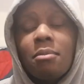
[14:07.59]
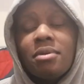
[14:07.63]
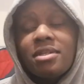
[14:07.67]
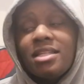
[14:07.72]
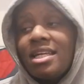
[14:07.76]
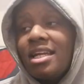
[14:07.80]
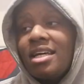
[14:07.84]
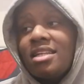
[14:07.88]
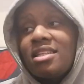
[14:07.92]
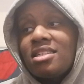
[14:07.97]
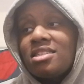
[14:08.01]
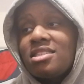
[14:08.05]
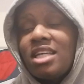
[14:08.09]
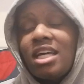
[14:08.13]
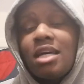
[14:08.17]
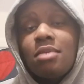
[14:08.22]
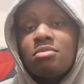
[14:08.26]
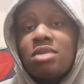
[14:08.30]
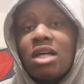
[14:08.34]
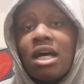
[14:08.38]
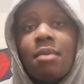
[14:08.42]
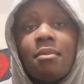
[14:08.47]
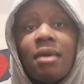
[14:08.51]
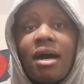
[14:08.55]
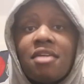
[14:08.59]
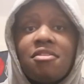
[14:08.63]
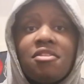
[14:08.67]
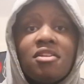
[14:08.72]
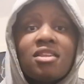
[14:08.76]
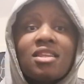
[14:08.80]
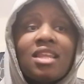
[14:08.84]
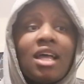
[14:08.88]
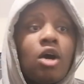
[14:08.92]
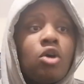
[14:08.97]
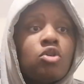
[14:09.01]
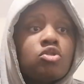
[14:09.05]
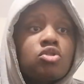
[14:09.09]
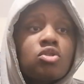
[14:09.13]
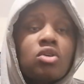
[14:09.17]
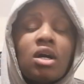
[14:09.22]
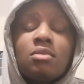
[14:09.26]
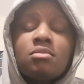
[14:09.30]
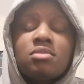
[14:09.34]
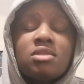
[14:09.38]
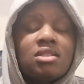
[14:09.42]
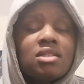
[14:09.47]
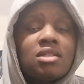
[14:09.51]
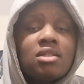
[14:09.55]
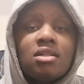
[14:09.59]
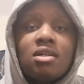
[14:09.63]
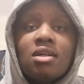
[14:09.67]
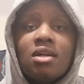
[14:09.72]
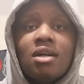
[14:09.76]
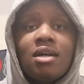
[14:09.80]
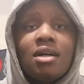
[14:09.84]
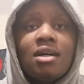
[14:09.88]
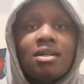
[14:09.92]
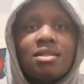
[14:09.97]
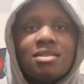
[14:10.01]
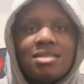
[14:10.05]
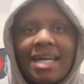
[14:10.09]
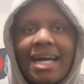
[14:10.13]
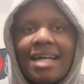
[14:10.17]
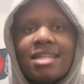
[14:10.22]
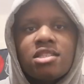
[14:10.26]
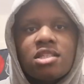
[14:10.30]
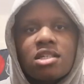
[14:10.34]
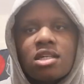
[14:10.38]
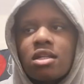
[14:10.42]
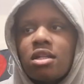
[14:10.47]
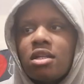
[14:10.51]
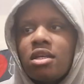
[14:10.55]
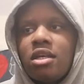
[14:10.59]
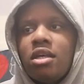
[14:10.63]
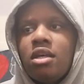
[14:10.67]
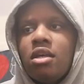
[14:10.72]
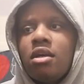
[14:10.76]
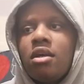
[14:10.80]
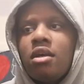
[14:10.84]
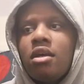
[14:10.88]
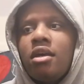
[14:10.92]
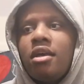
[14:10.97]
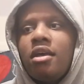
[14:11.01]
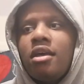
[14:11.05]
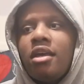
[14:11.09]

But then at the same time, I think that also comes to tactically,